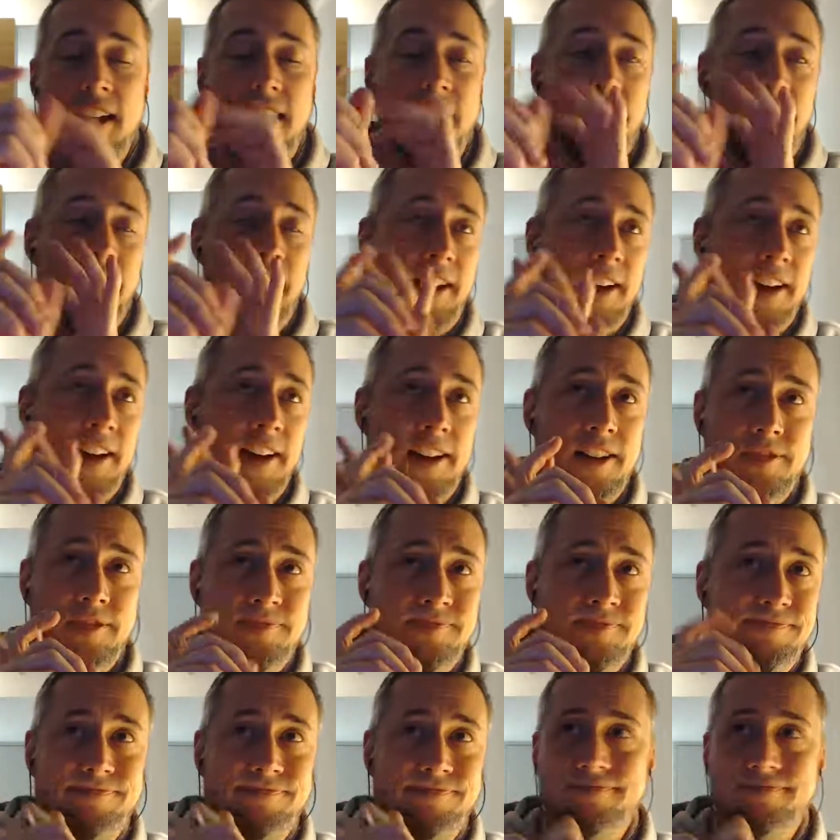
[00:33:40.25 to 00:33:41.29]
Uh,
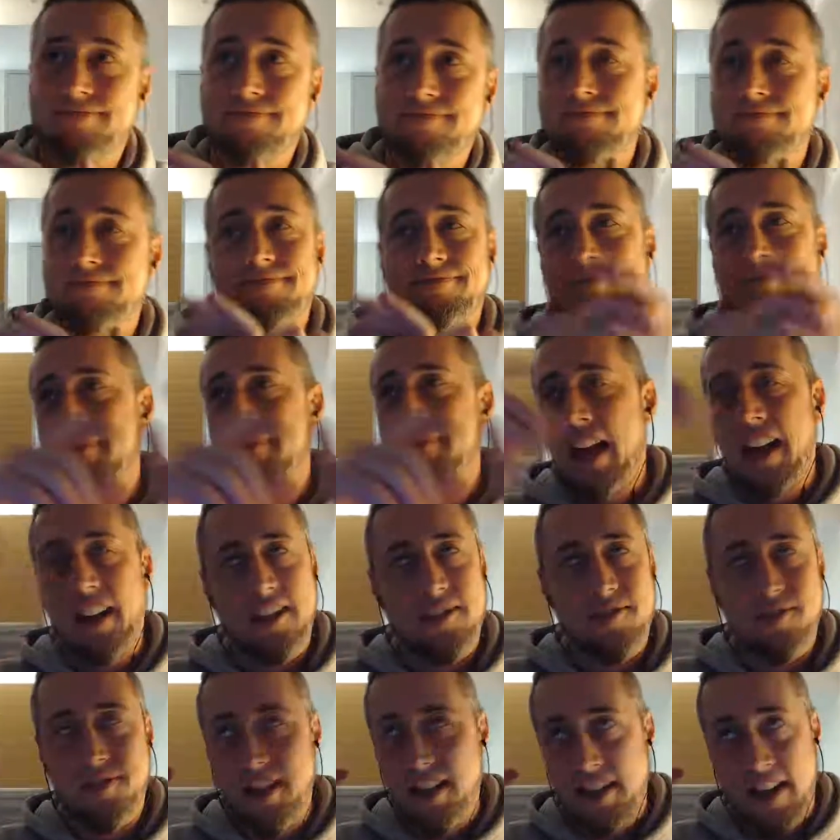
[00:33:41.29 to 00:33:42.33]

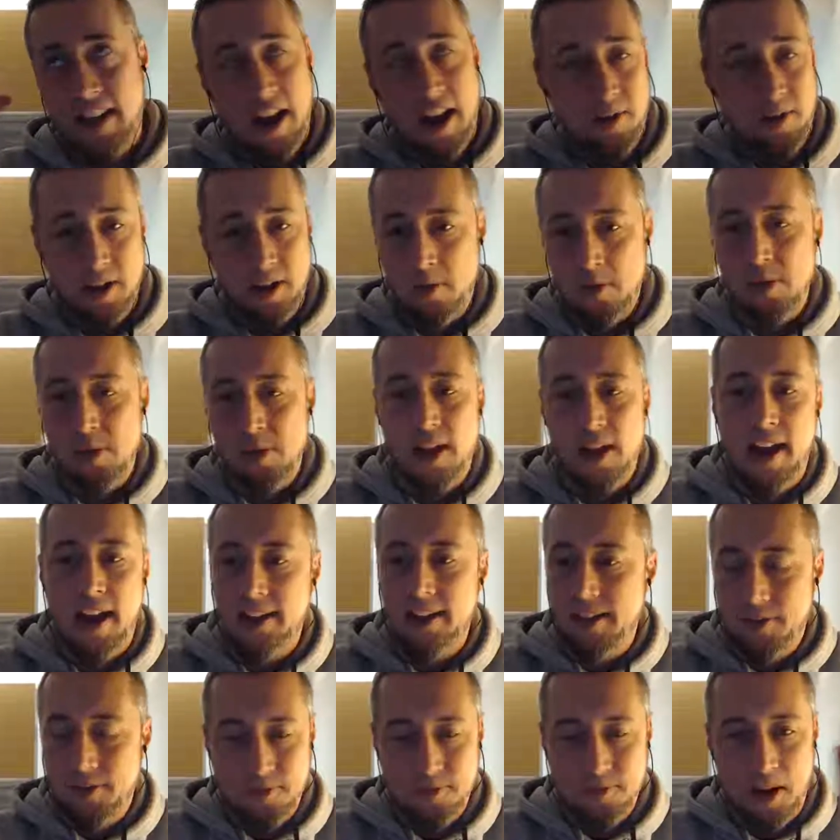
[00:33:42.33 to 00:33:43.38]
I and now I'm going to
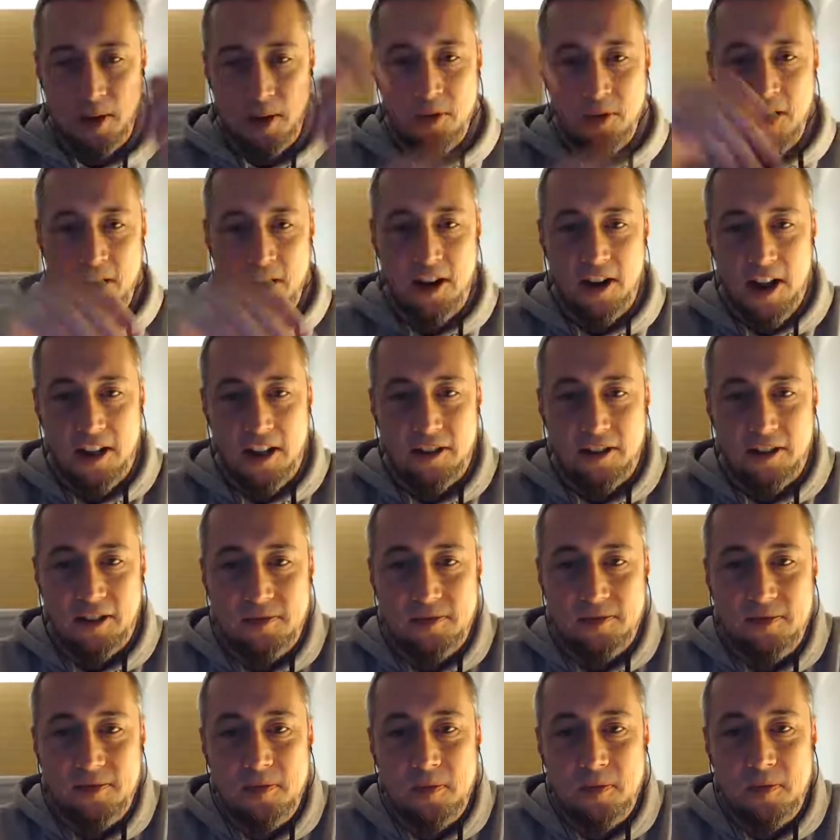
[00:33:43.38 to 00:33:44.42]
blank. I'm, I'm running out of
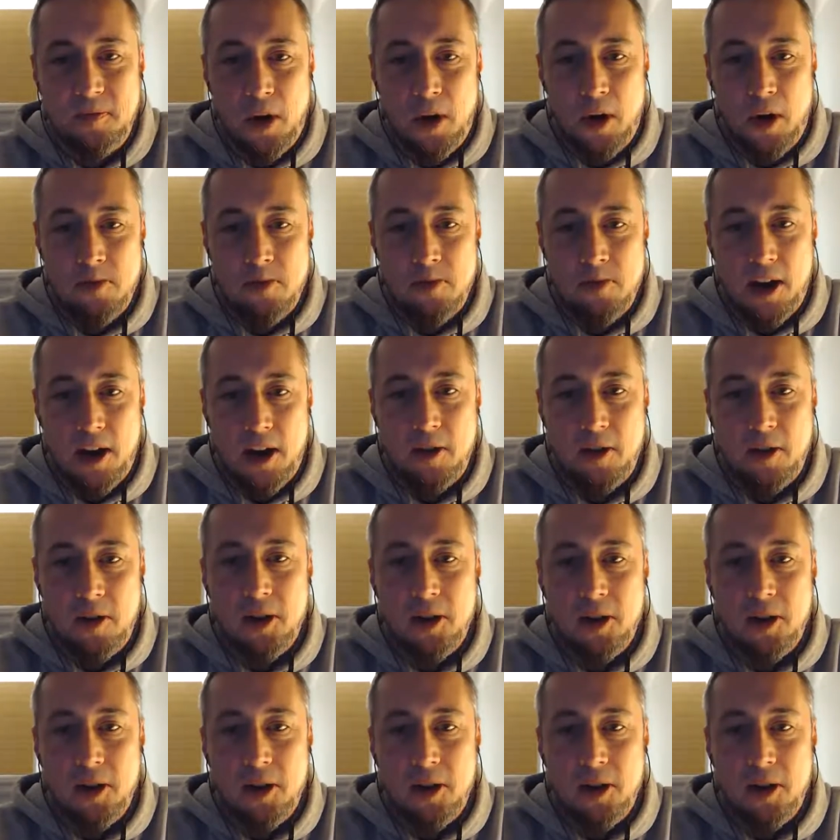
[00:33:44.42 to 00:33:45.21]
brain power.